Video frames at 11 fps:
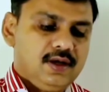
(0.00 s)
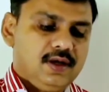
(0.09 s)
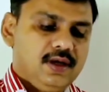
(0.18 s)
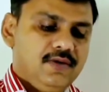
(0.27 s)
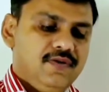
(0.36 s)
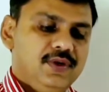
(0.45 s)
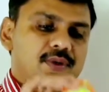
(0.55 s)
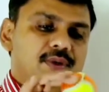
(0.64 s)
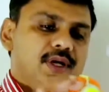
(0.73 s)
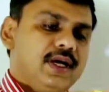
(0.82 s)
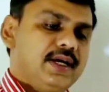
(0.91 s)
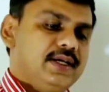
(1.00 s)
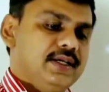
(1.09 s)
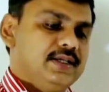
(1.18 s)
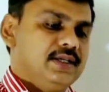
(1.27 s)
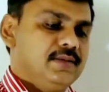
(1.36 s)
If you cut
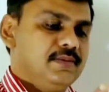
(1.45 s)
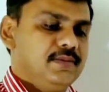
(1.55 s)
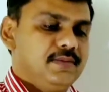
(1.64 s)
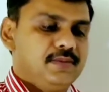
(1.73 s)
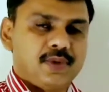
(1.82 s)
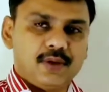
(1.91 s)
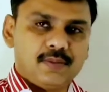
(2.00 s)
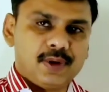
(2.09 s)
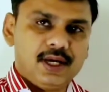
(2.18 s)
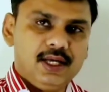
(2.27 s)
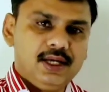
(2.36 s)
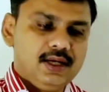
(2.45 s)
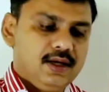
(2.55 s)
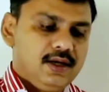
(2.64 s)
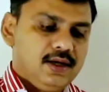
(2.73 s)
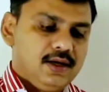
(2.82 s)
it properly,
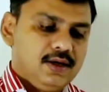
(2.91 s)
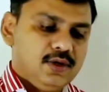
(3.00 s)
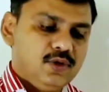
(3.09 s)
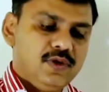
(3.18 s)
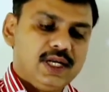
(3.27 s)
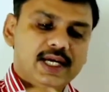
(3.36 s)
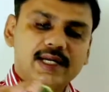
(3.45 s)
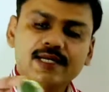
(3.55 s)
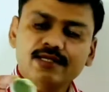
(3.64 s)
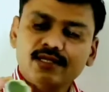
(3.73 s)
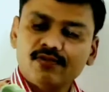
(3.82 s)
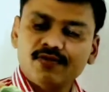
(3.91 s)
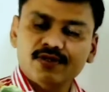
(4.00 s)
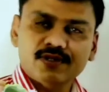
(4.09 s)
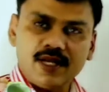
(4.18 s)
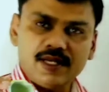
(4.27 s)
you will get a
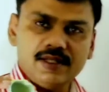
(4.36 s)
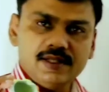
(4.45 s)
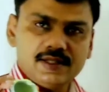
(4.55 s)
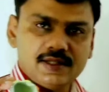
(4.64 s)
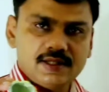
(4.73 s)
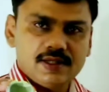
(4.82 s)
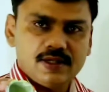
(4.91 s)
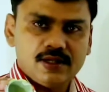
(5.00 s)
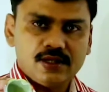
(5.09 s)
surface like this.